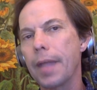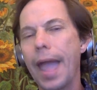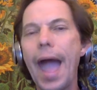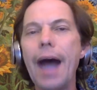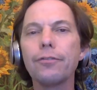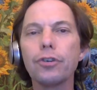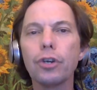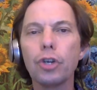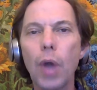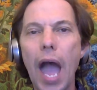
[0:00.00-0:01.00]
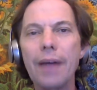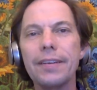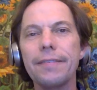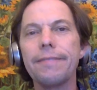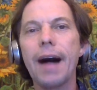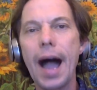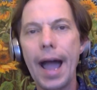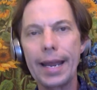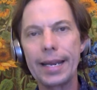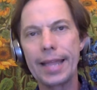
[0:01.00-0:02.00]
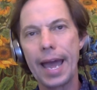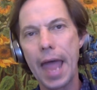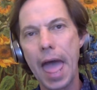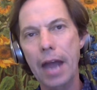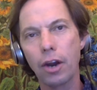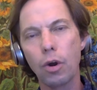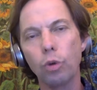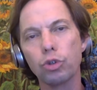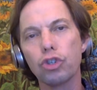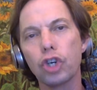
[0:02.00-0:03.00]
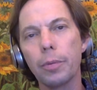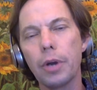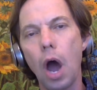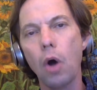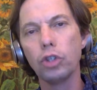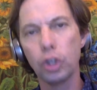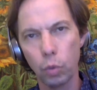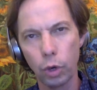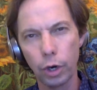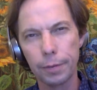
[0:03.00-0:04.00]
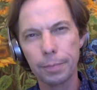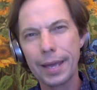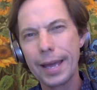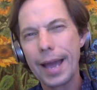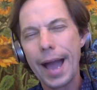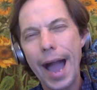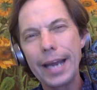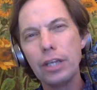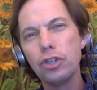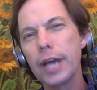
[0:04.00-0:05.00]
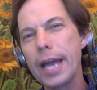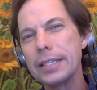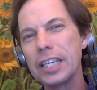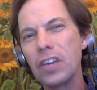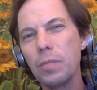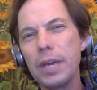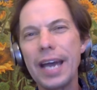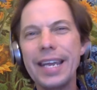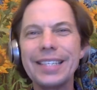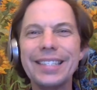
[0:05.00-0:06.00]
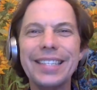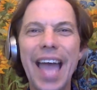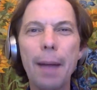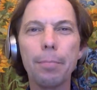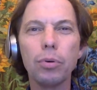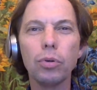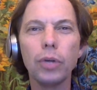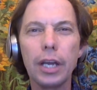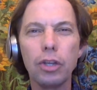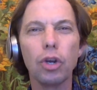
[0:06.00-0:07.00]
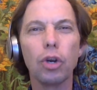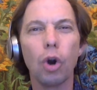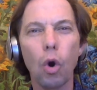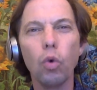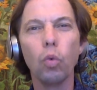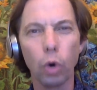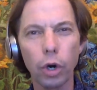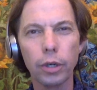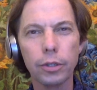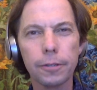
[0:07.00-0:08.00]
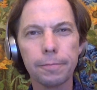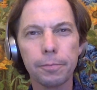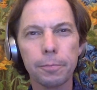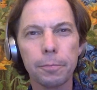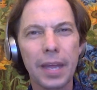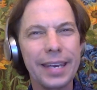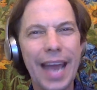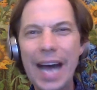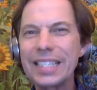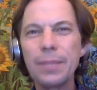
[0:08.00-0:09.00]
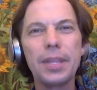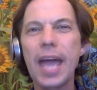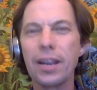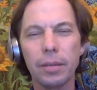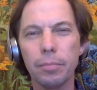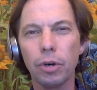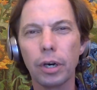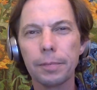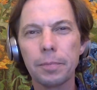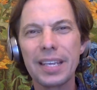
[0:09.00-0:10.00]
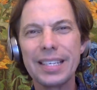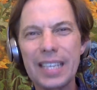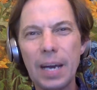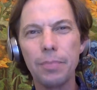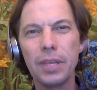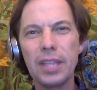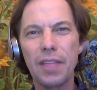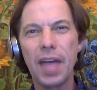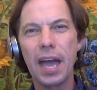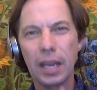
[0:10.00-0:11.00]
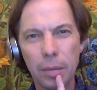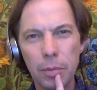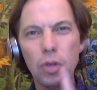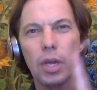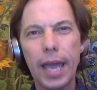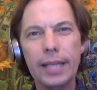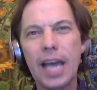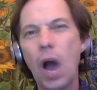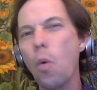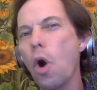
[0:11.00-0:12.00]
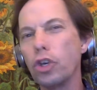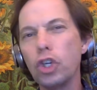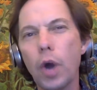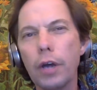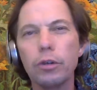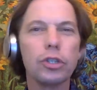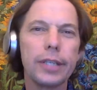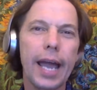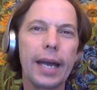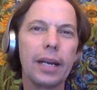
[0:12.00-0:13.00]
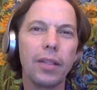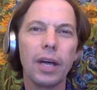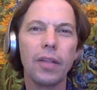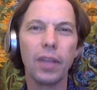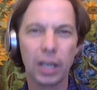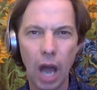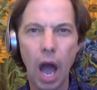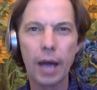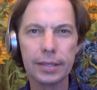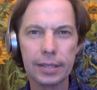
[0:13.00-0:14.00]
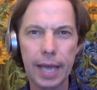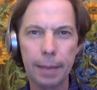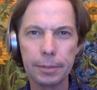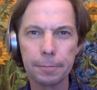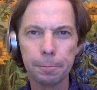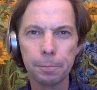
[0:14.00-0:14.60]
After you have defined that agriculture terminology word, I need you guys to give me an example in your own words. Not something out of the book, something that communicates how well you understand the concept.